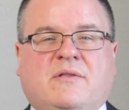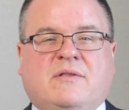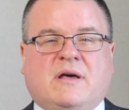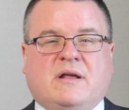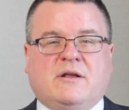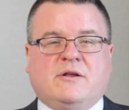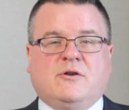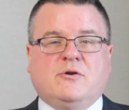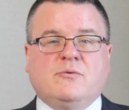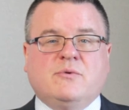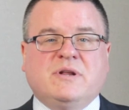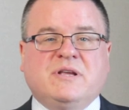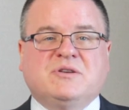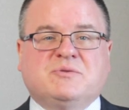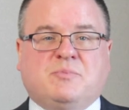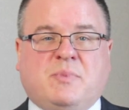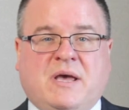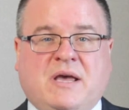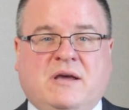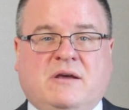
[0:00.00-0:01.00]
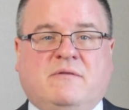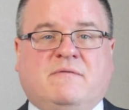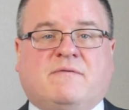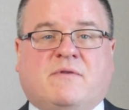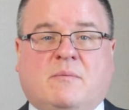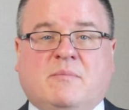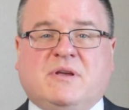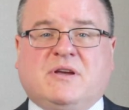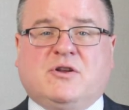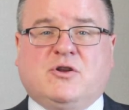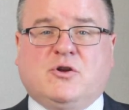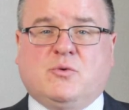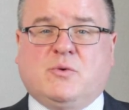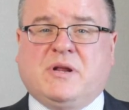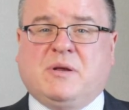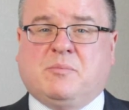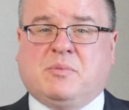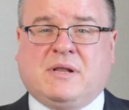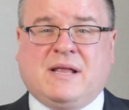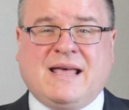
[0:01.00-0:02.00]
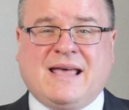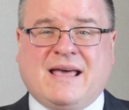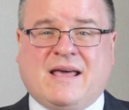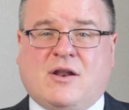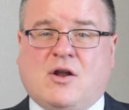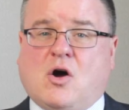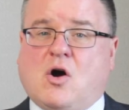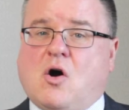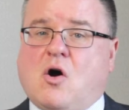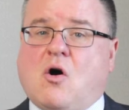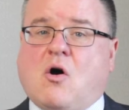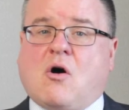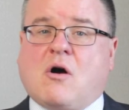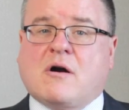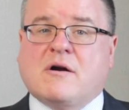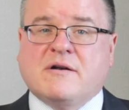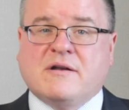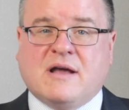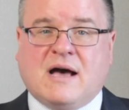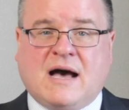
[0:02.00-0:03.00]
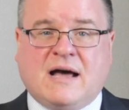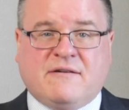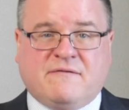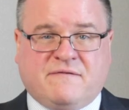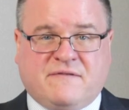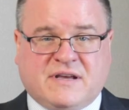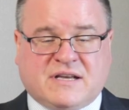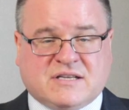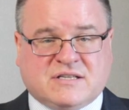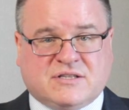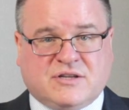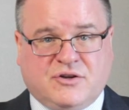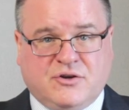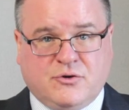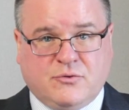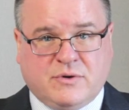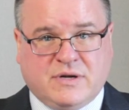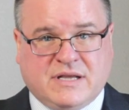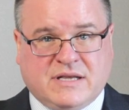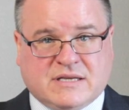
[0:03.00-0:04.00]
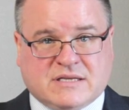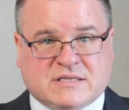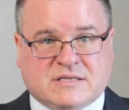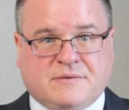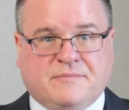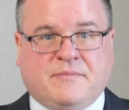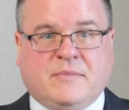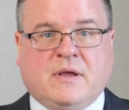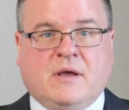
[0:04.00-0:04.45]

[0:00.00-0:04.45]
that annuities paid from the annuity plan are not fixed annuities.